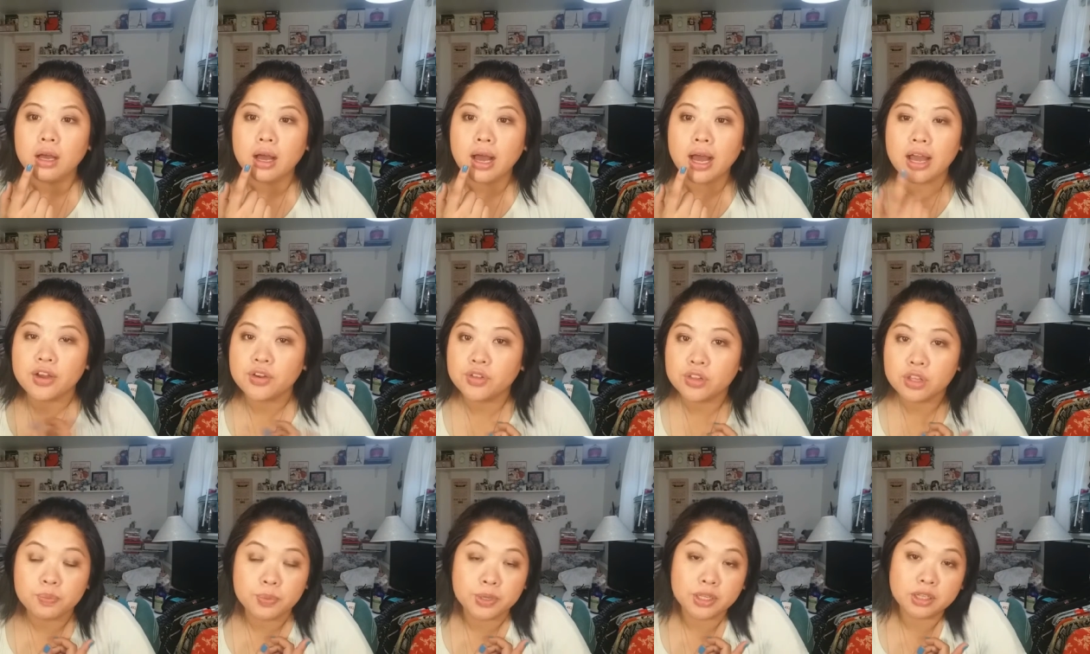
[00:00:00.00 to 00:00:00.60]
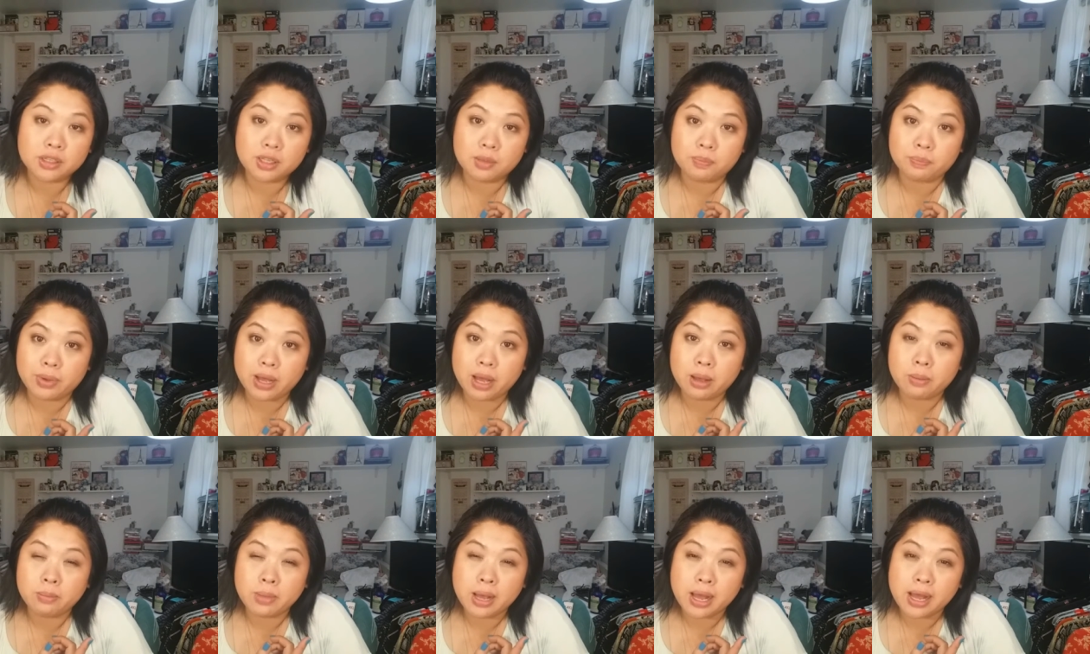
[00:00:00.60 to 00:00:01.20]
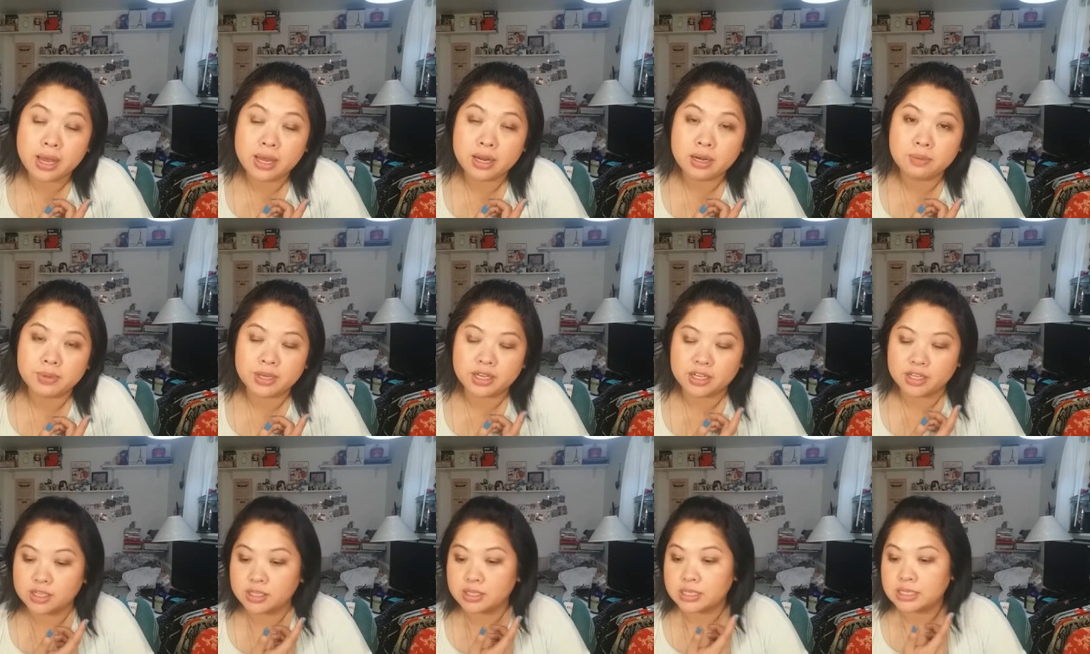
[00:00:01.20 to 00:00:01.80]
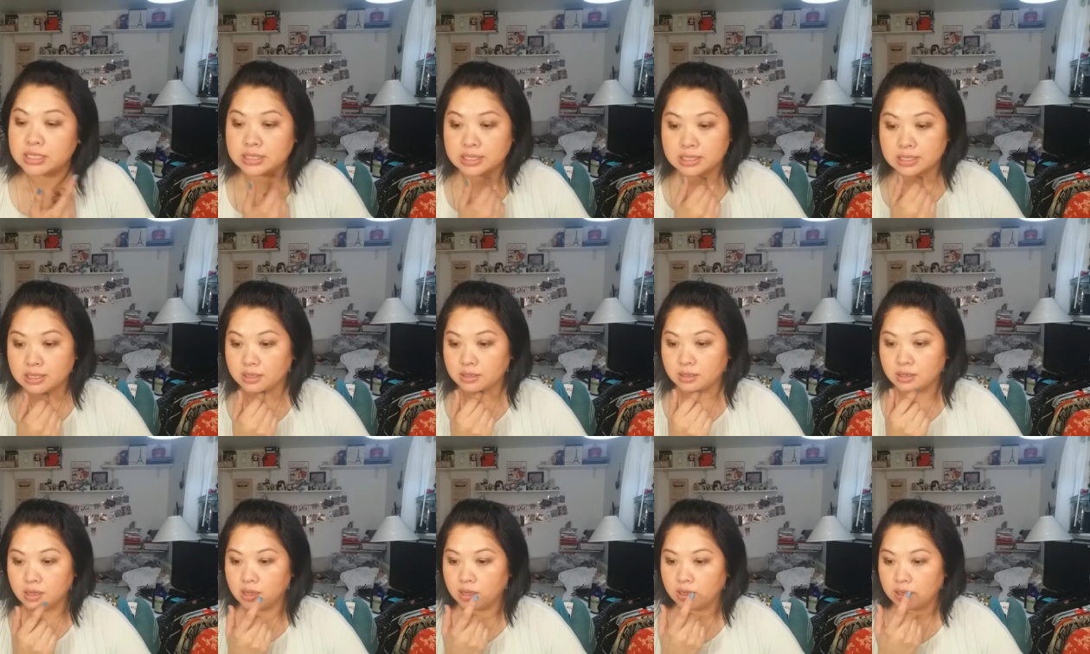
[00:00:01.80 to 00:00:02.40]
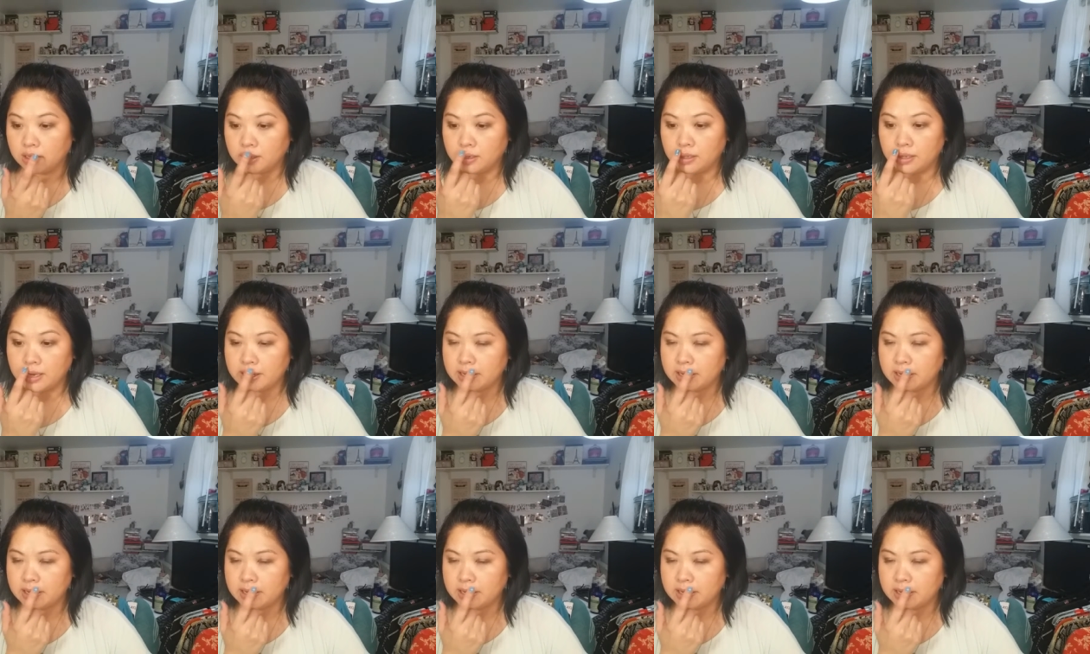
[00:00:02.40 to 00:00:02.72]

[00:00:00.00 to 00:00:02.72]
I only put lip balm on because uh,